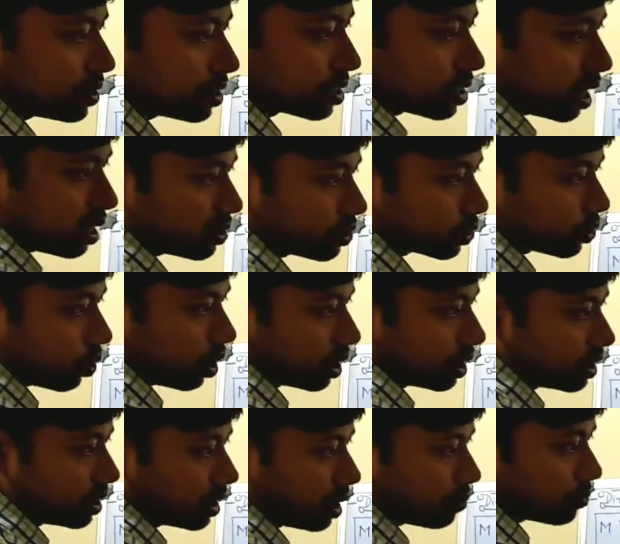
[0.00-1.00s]
star square
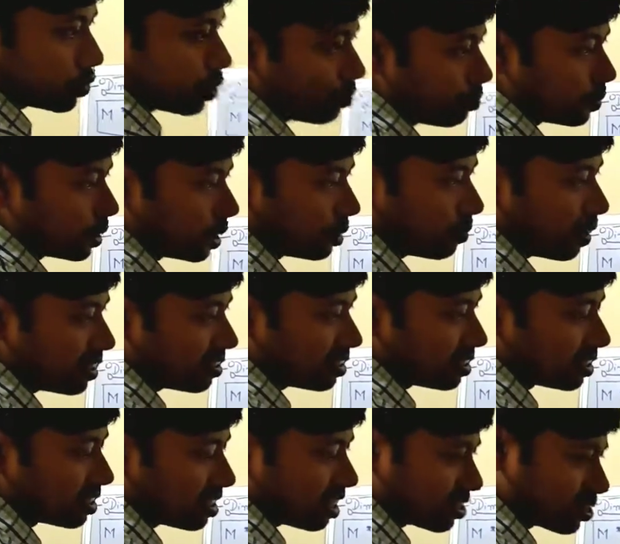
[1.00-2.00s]
in terms of v by
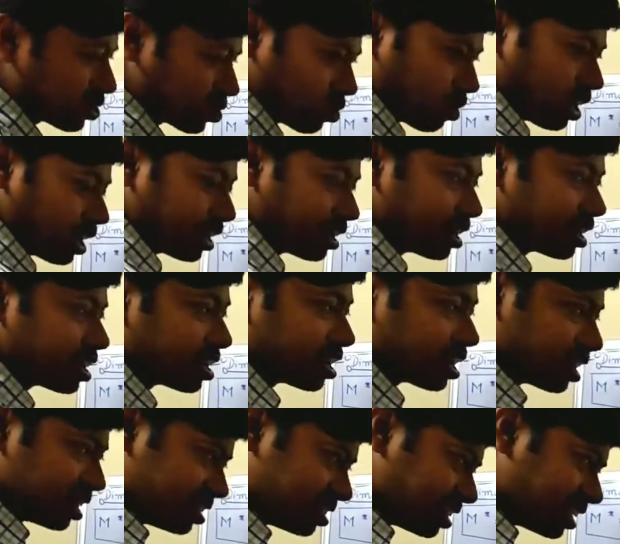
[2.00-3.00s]
c star square
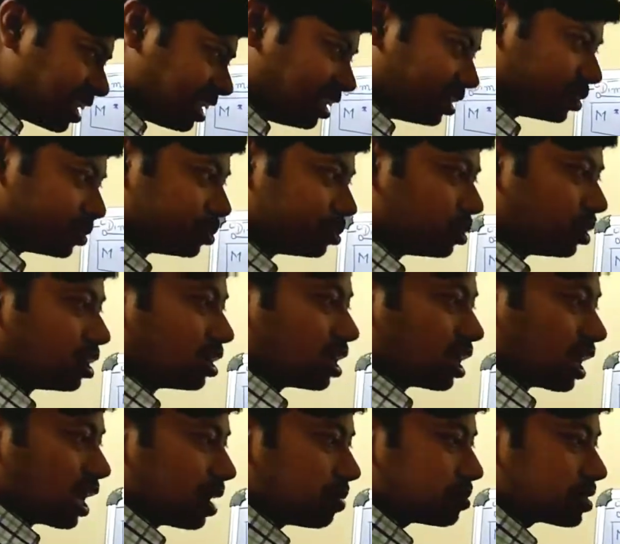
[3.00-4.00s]
is equal to
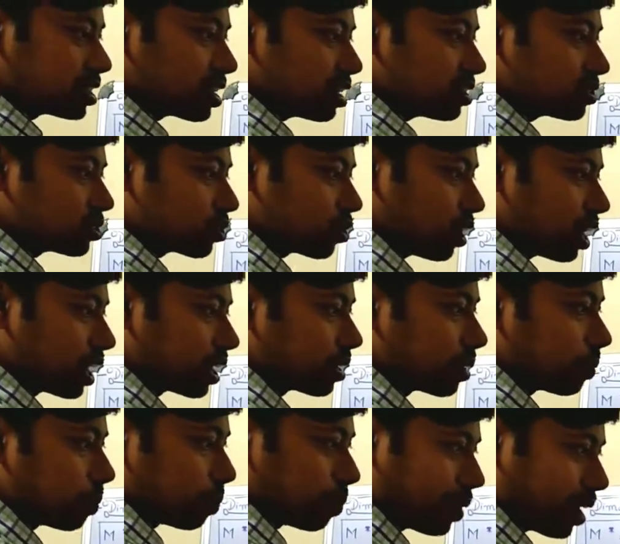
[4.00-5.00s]
m star
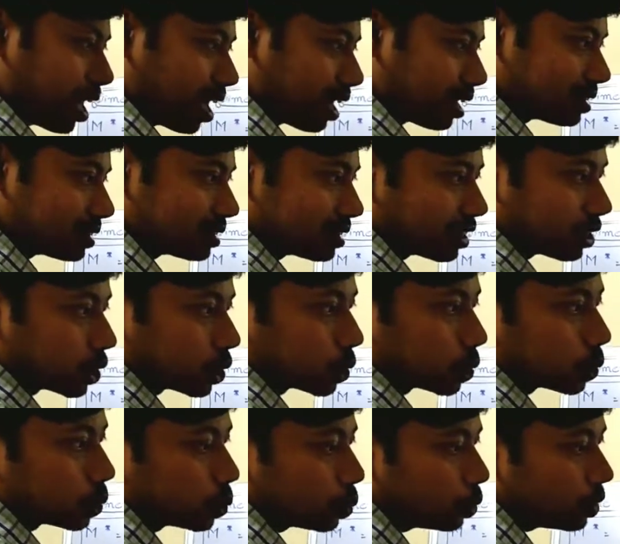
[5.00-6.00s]
square plus
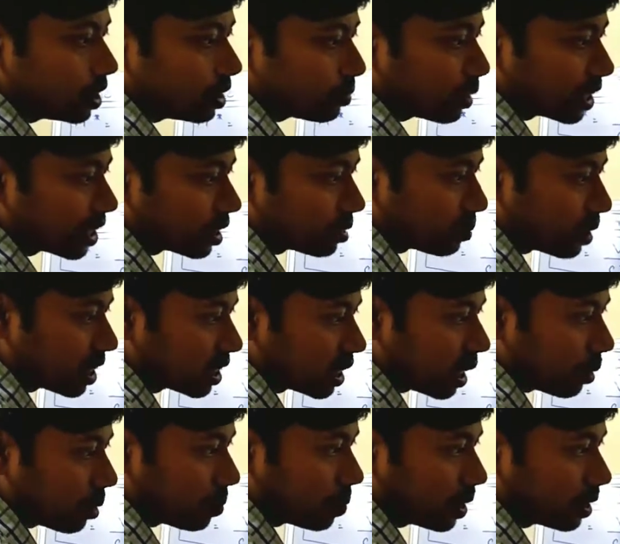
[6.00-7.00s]
2 divided by
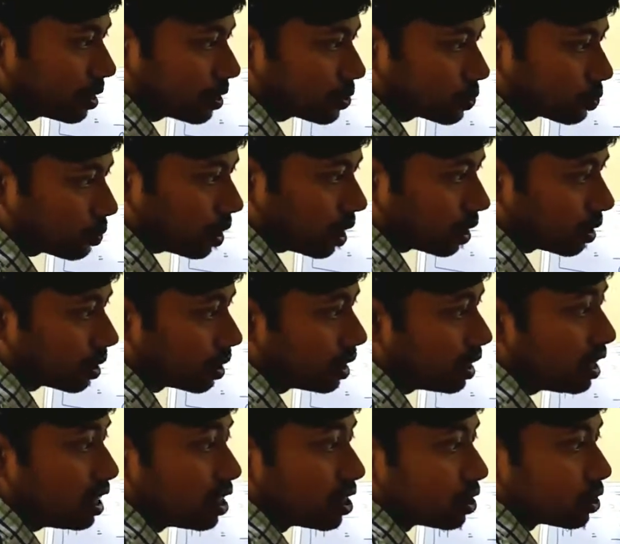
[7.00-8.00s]
gamma minus 1.
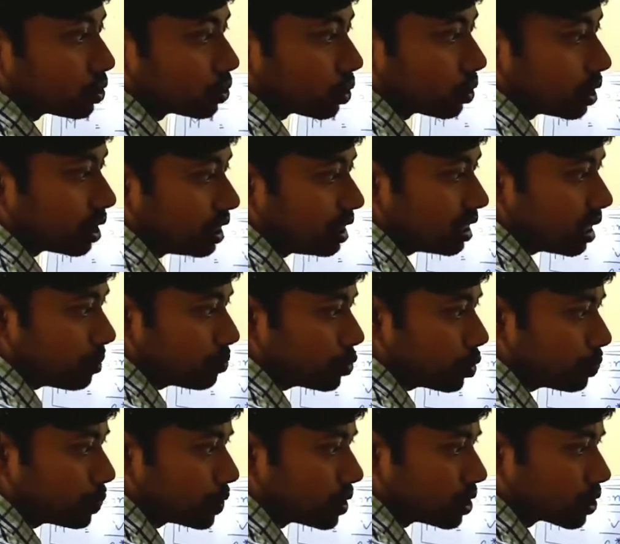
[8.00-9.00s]
So, in terms
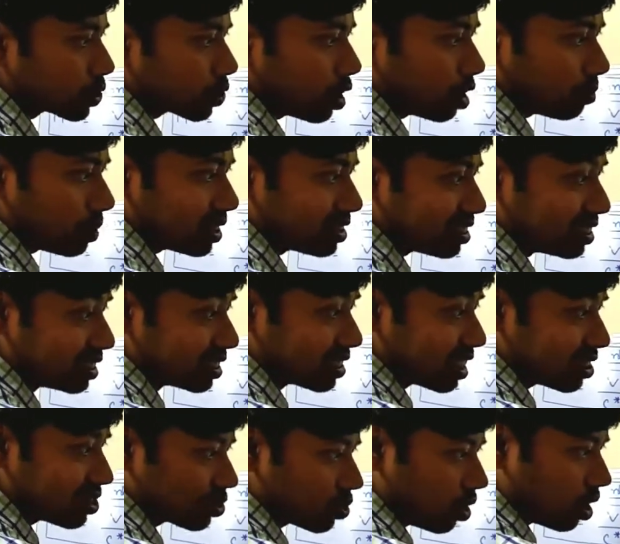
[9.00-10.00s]
of c square by c
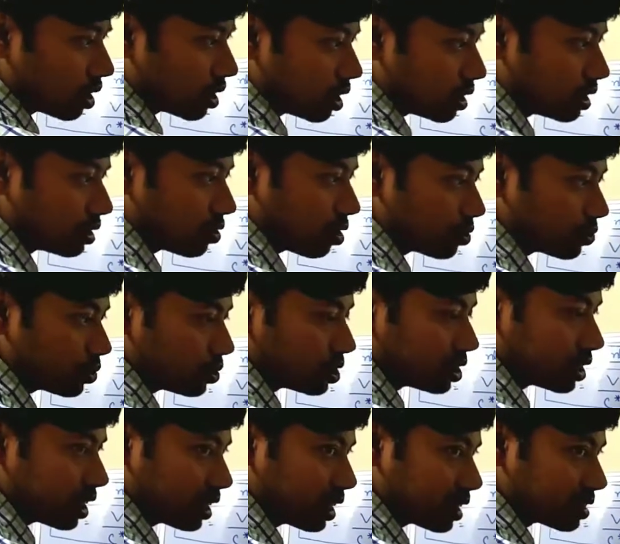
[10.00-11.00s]
star square, it also
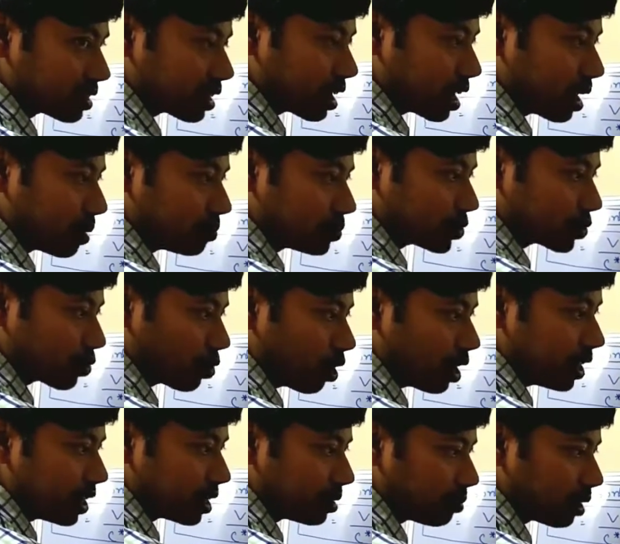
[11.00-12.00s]
written as m
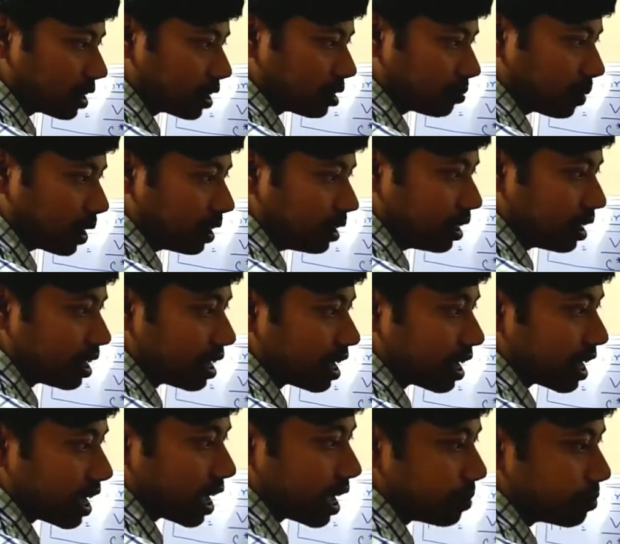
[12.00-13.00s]
square divided by
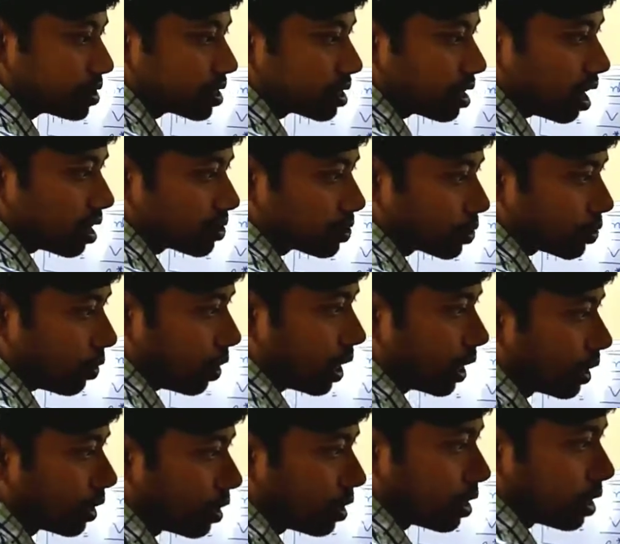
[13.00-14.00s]
m star square.